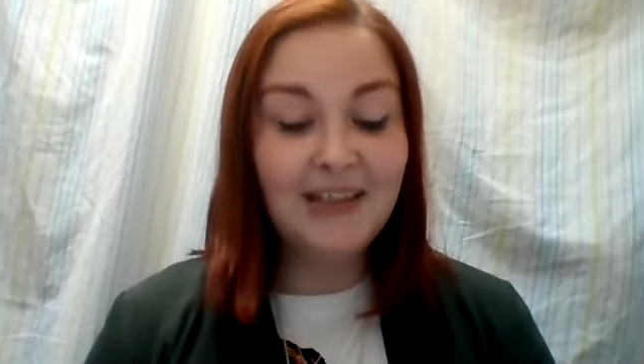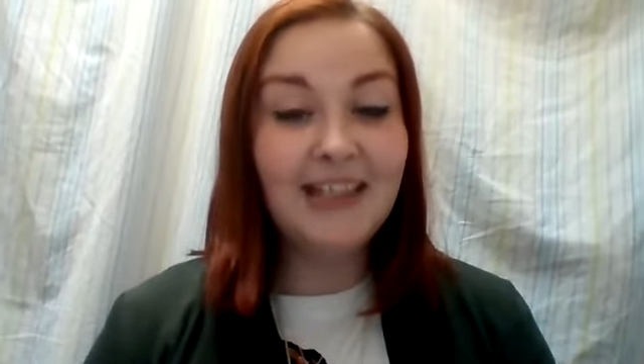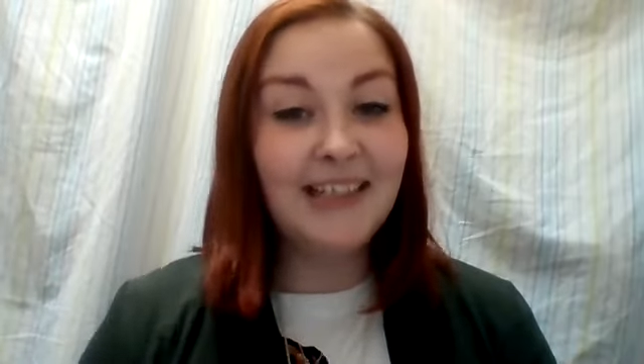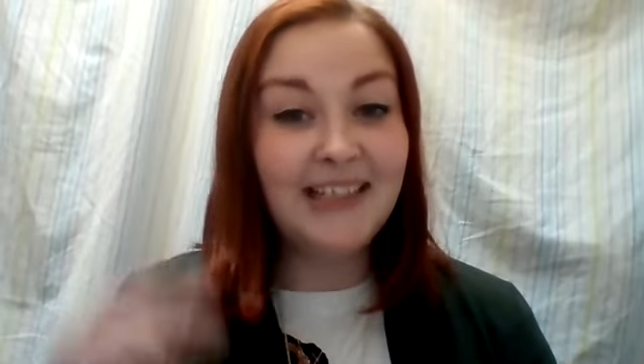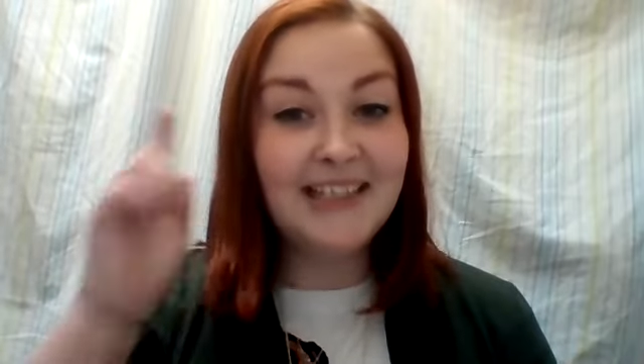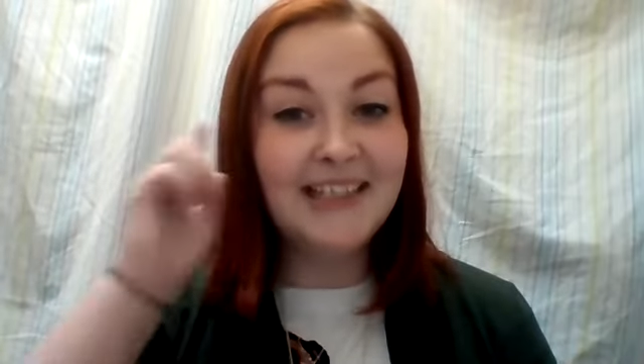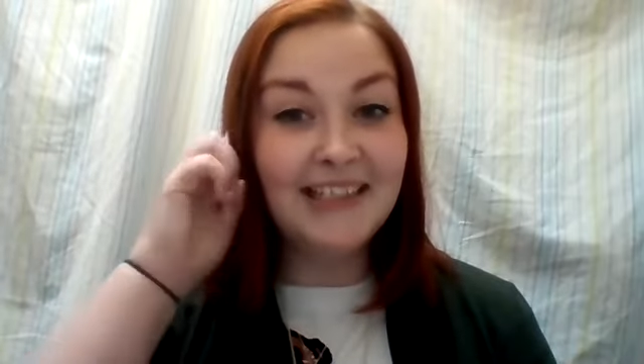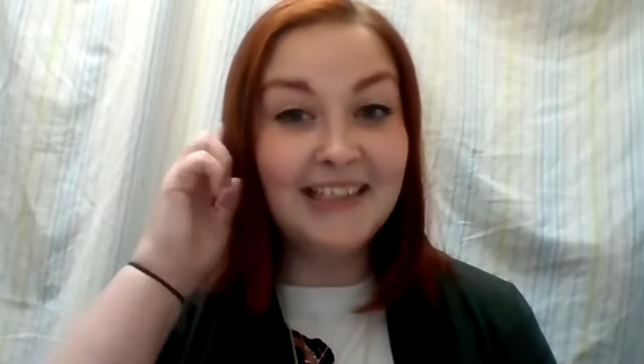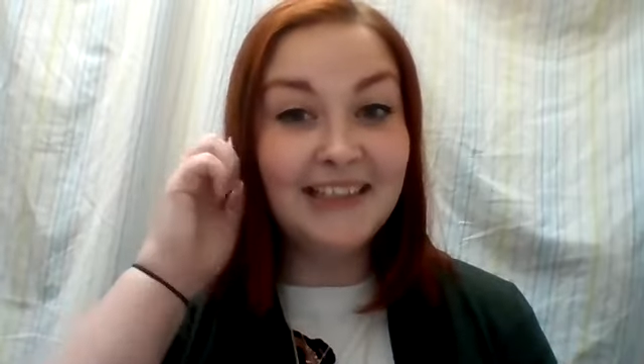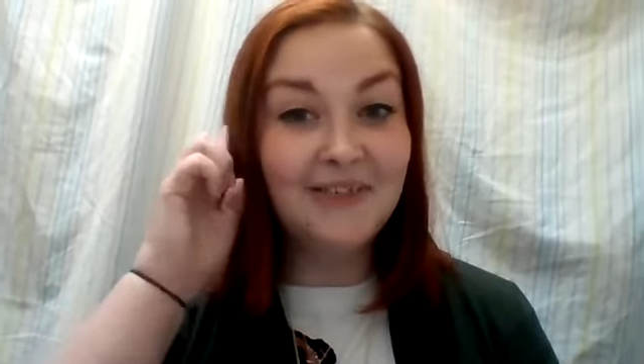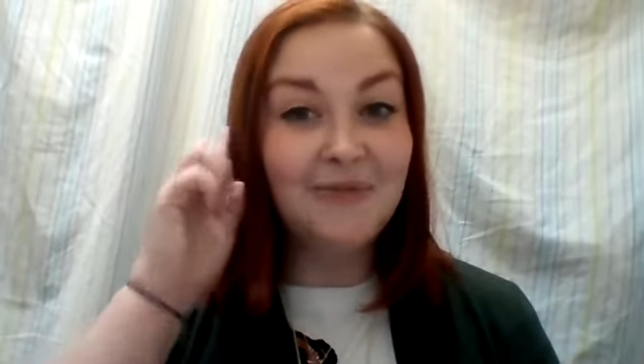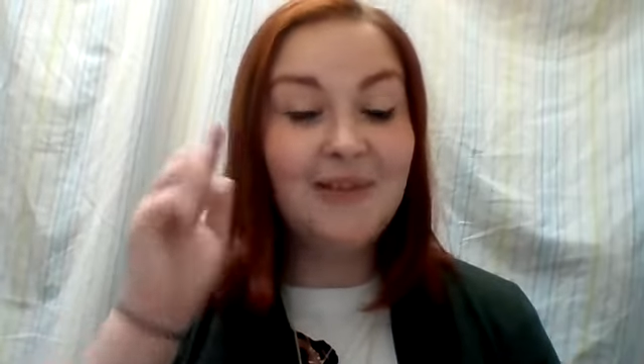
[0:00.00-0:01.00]

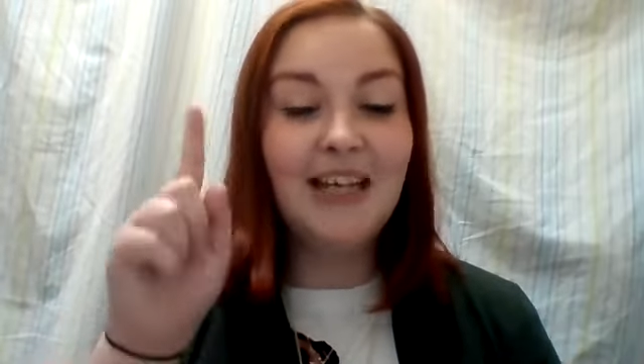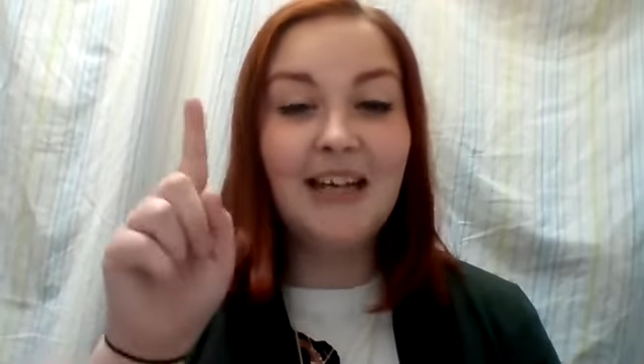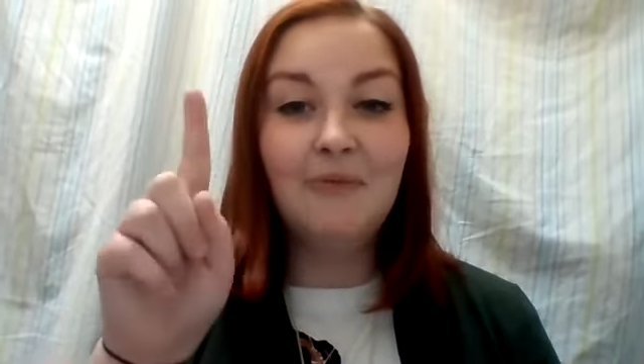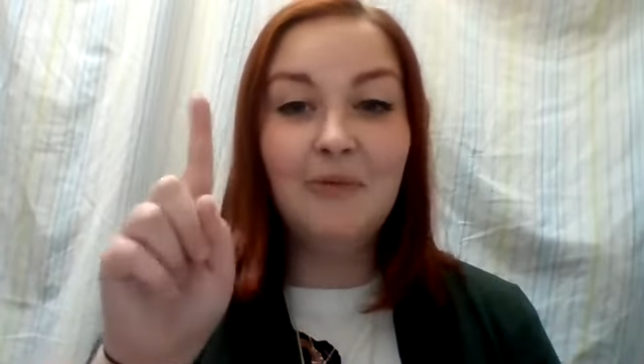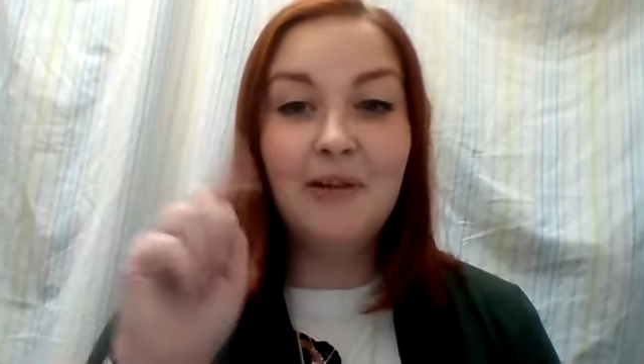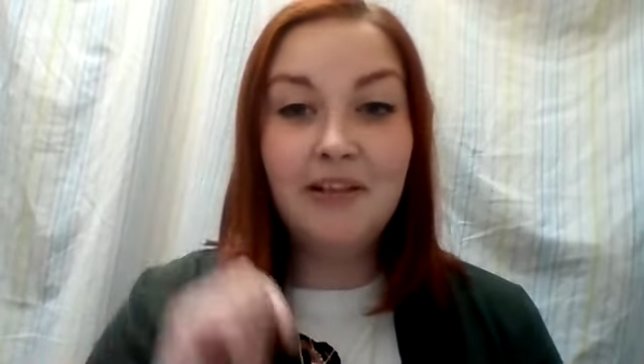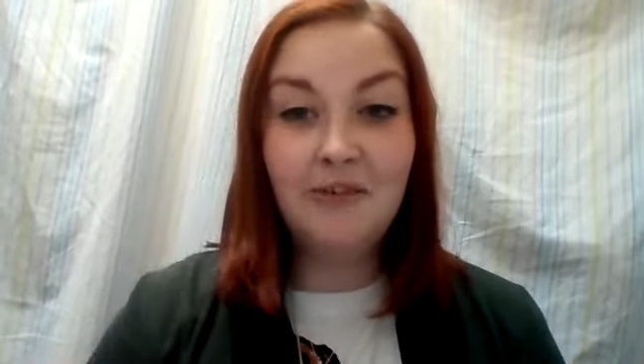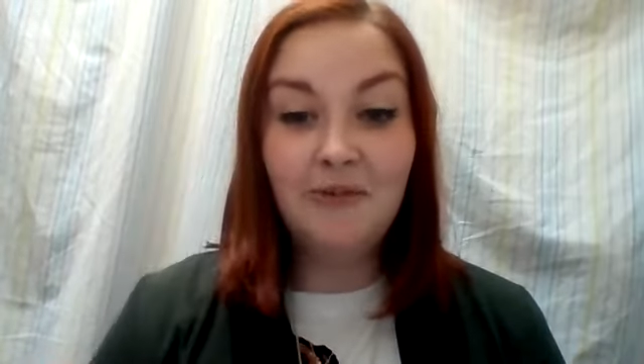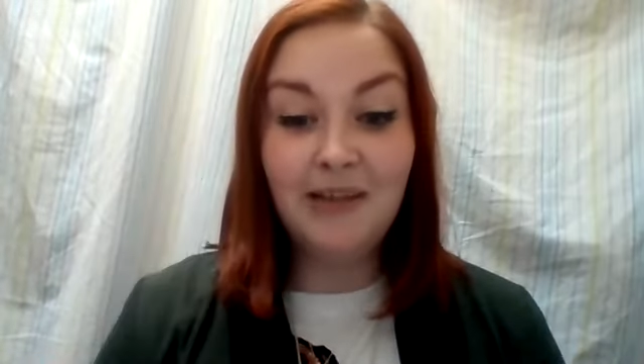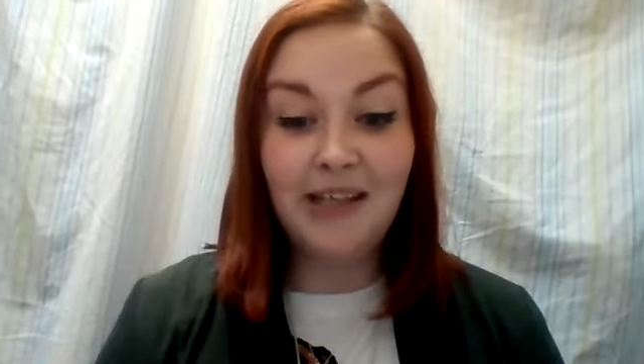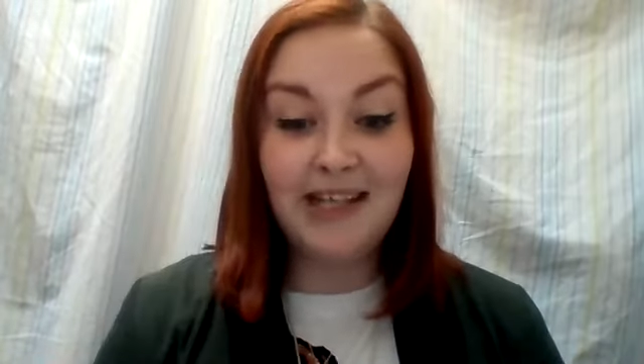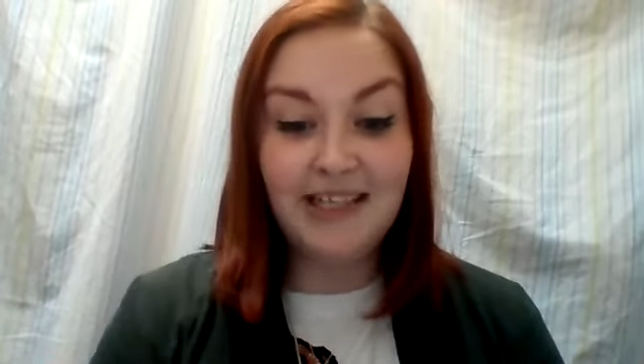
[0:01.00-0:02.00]
Listen, we have one new
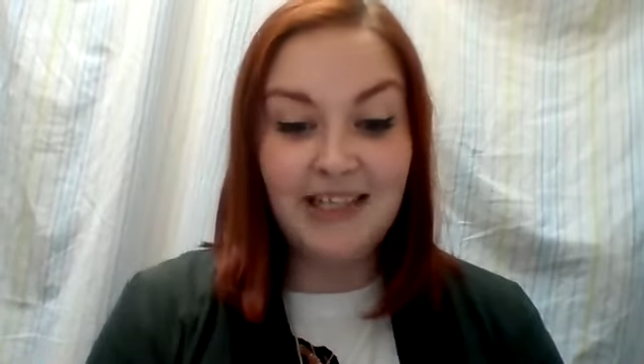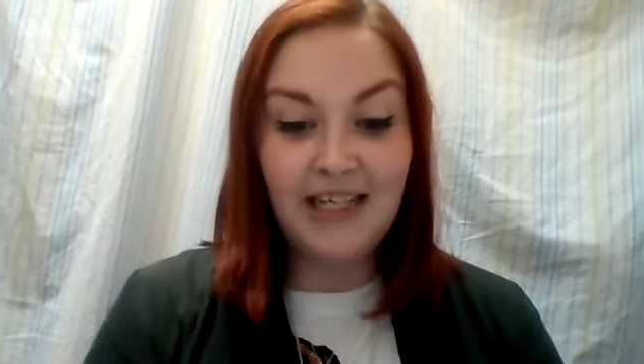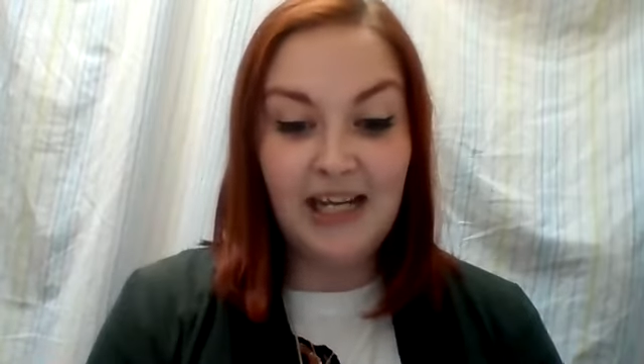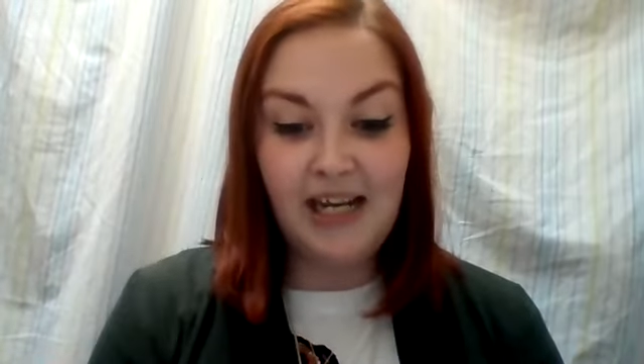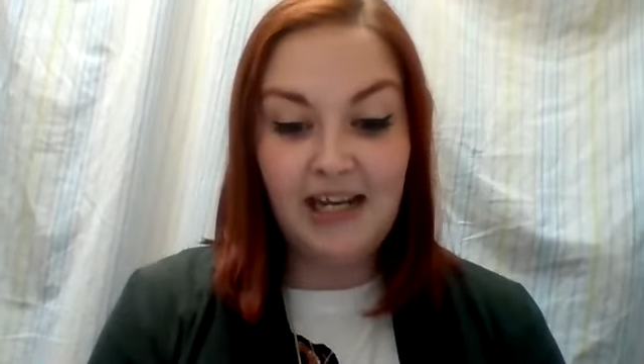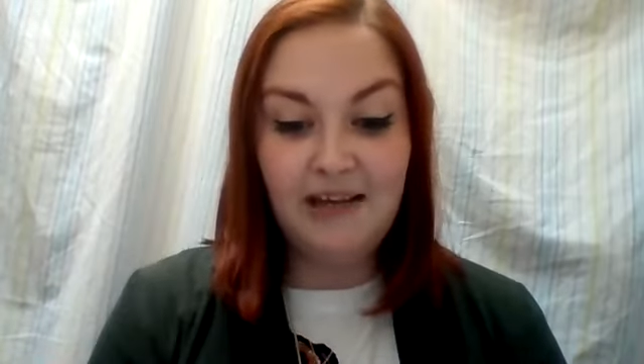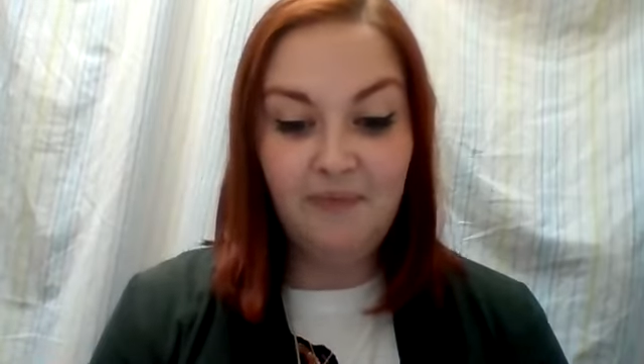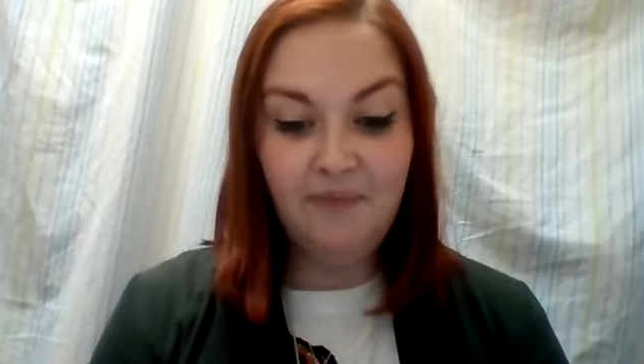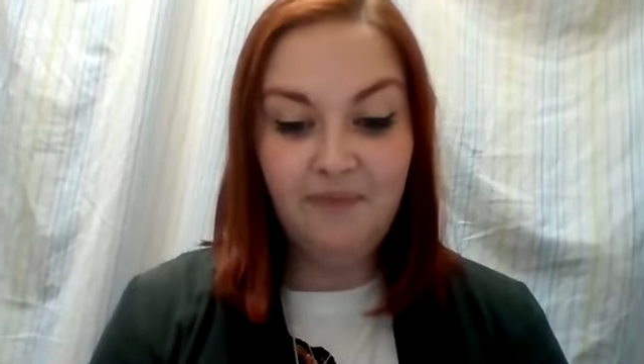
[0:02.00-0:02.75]
line today.